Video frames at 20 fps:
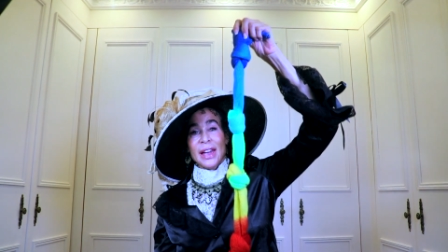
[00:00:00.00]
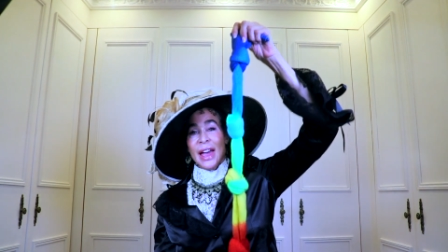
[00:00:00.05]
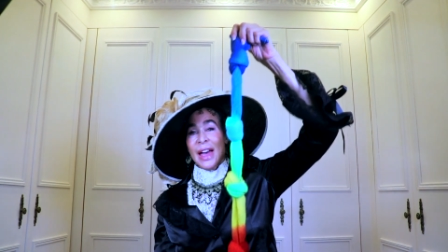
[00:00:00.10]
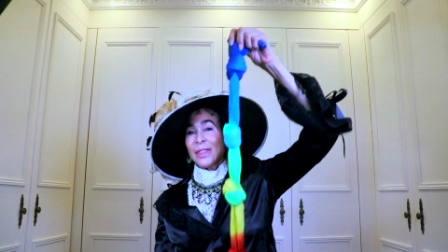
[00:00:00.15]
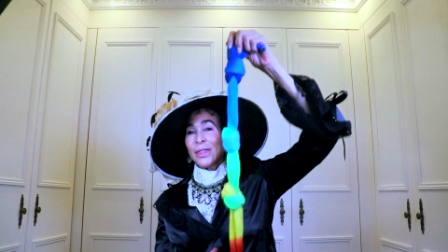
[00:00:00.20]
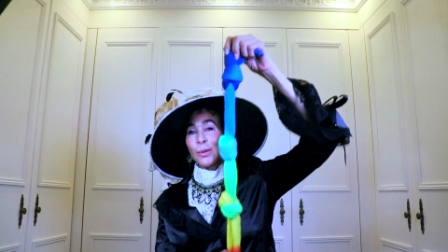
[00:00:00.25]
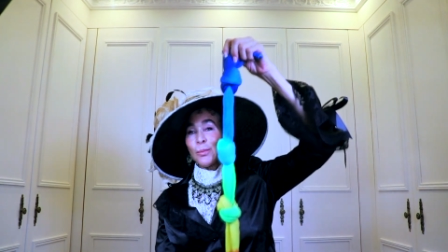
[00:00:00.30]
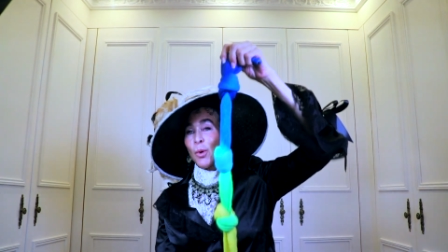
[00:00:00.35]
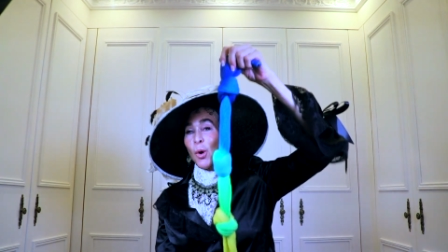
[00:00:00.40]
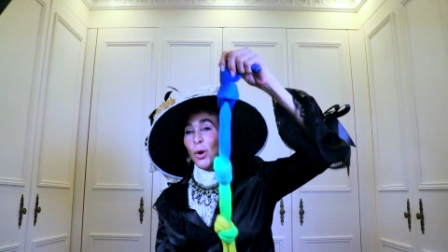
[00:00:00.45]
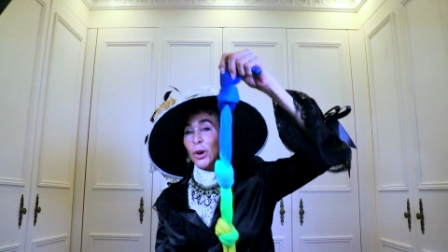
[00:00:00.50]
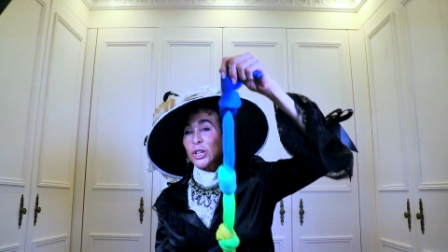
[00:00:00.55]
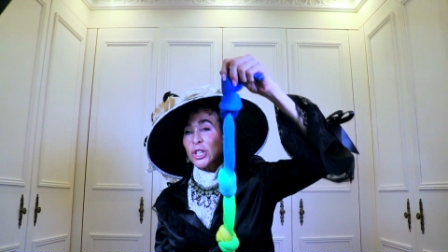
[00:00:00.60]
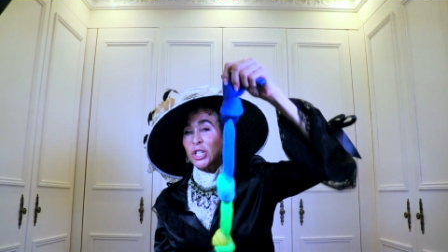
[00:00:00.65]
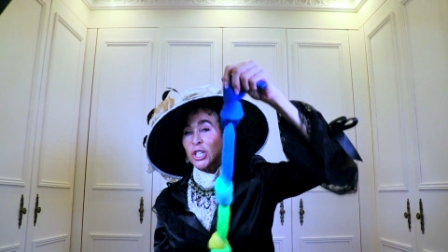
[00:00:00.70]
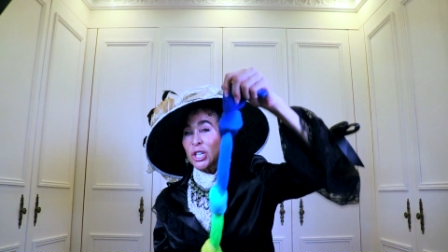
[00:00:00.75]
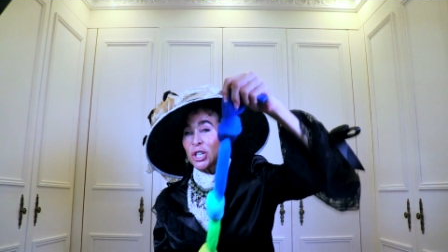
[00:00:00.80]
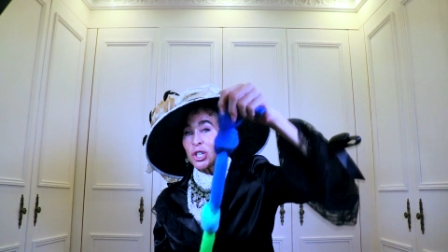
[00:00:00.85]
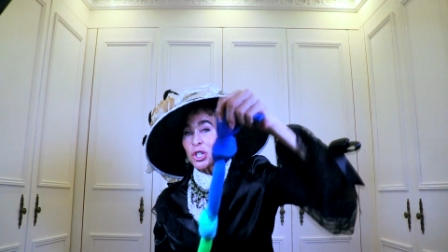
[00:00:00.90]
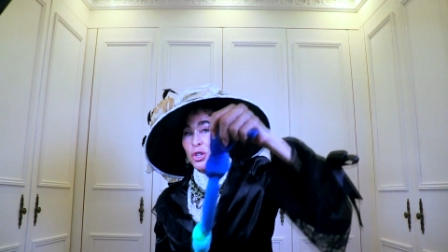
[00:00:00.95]
And the more
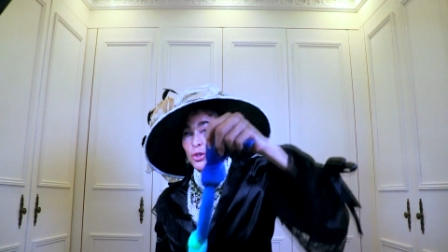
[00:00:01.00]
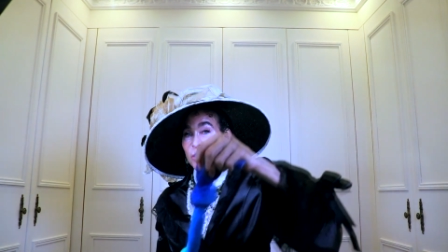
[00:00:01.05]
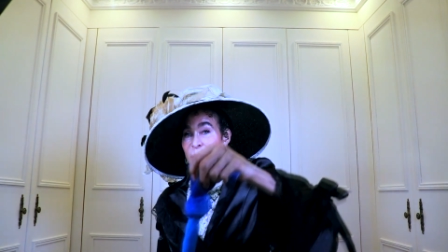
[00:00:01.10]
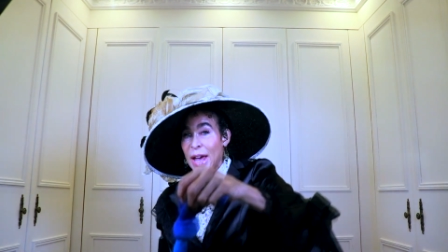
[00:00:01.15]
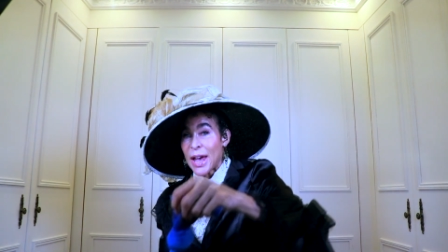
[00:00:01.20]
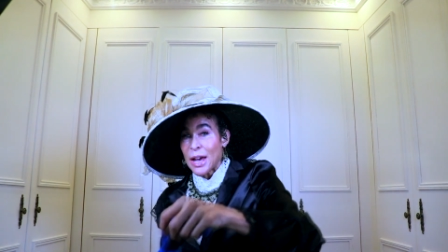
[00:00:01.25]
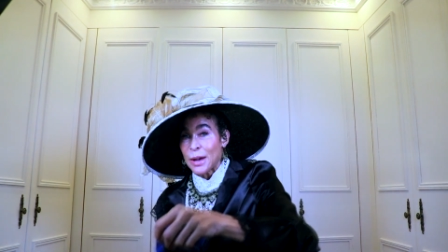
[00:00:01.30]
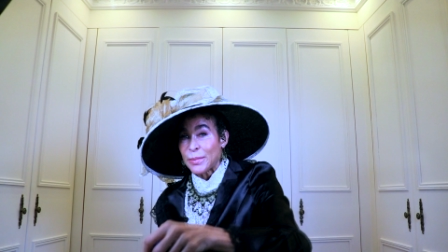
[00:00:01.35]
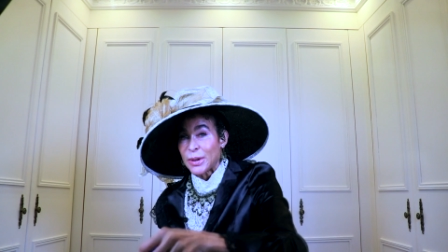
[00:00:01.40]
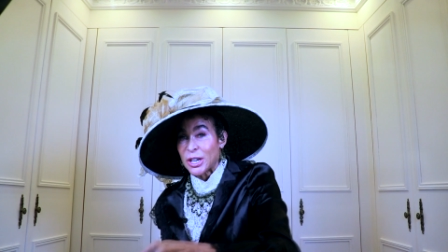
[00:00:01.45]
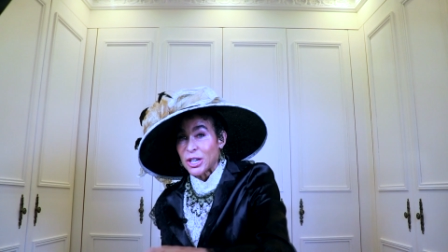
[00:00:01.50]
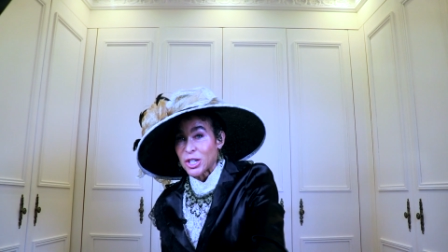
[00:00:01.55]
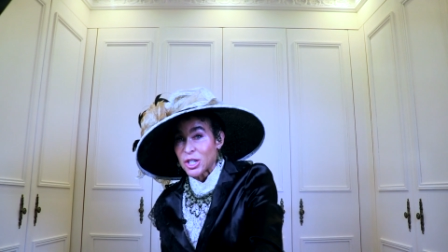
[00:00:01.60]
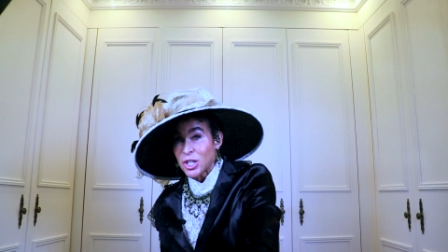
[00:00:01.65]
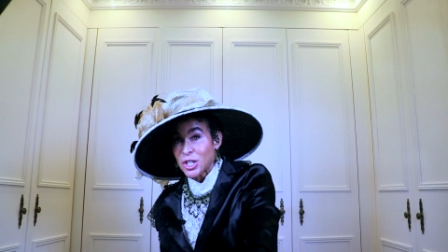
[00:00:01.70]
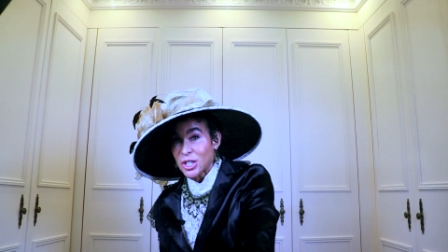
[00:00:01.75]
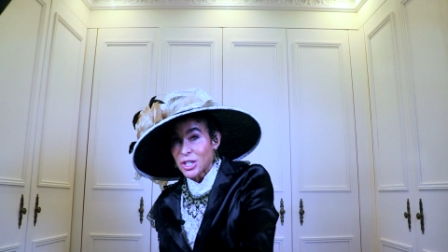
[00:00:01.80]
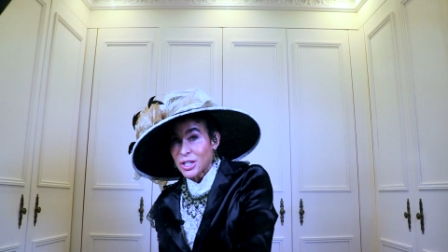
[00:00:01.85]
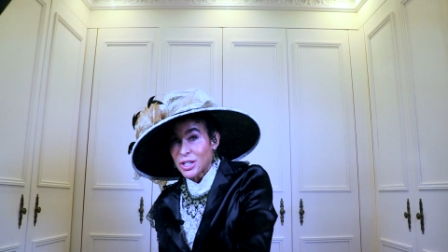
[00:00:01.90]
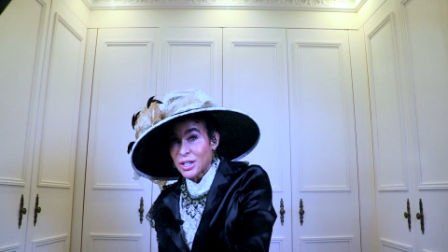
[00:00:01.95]
genes you damage,